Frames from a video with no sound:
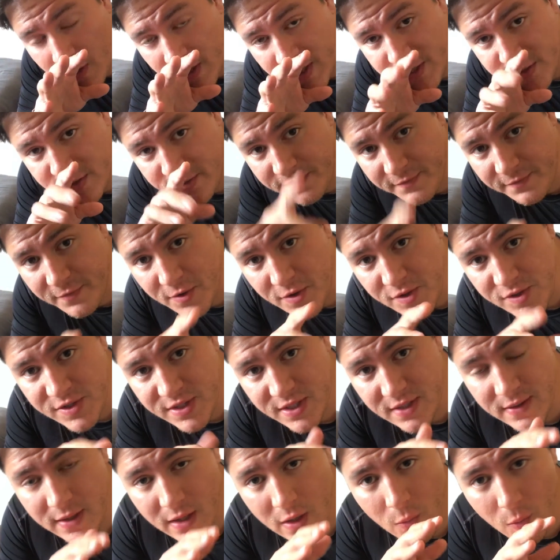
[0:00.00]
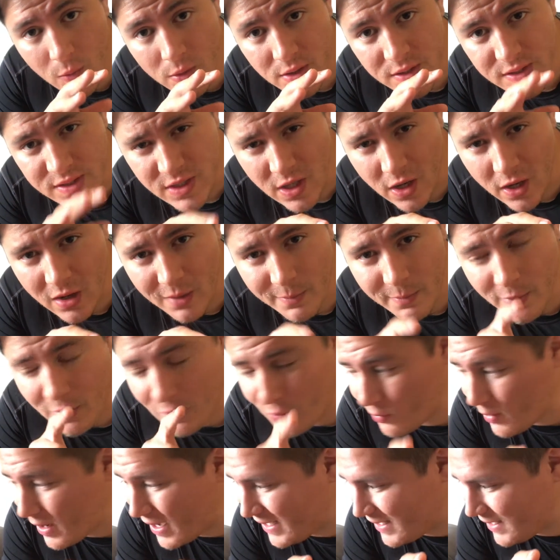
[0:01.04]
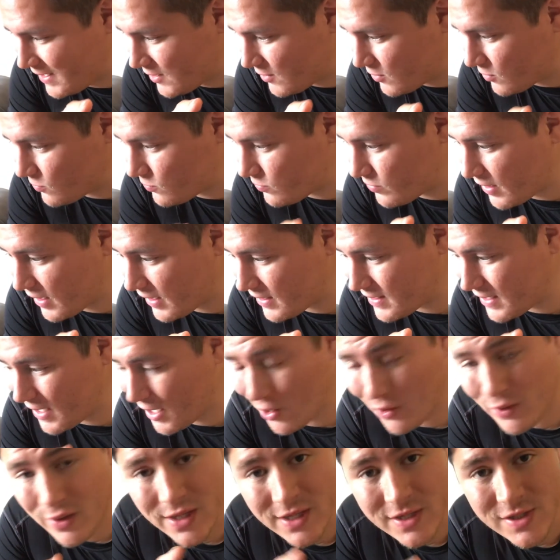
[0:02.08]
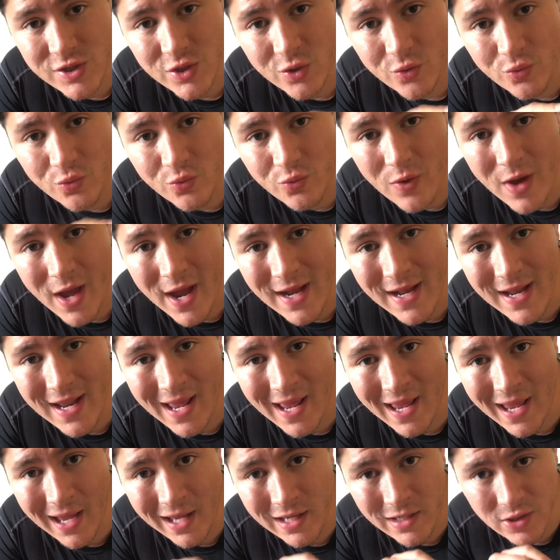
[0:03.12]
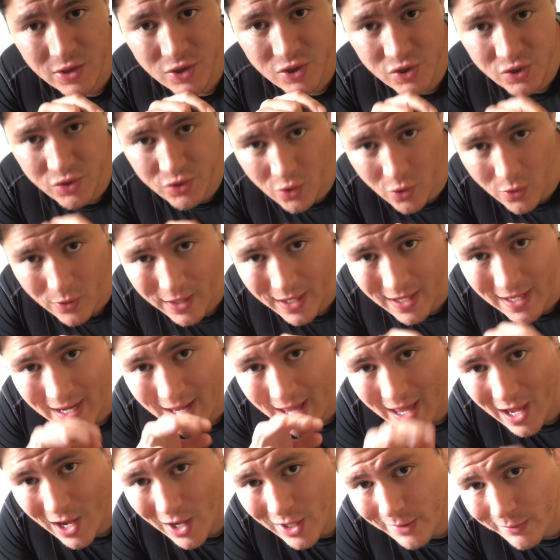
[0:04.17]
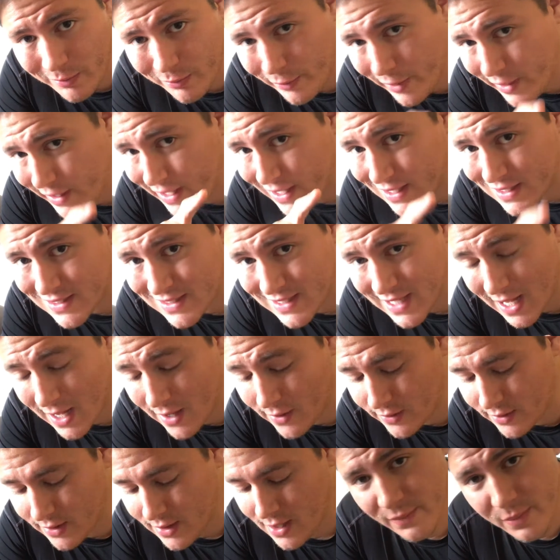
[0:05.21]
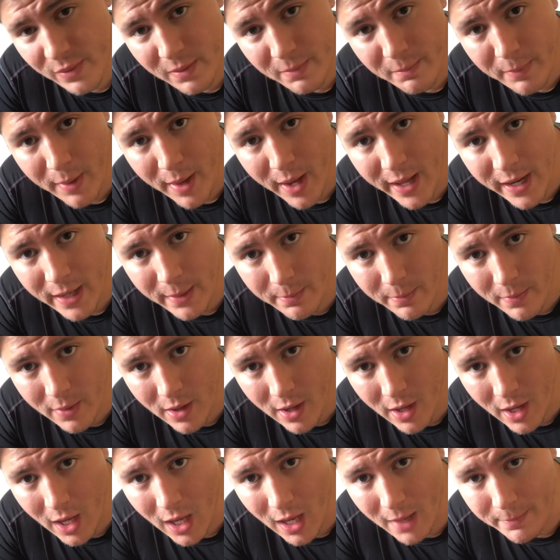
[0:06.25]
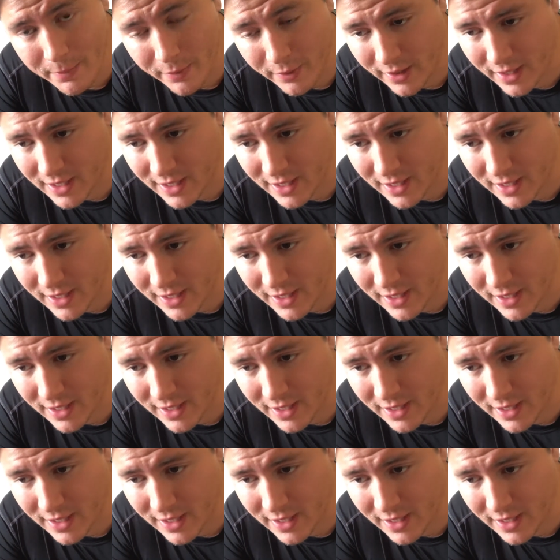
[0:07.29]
Okay, so the first thing that I want to talk about right here, right now, is the right hand stroke and how to break it down from the bottom up.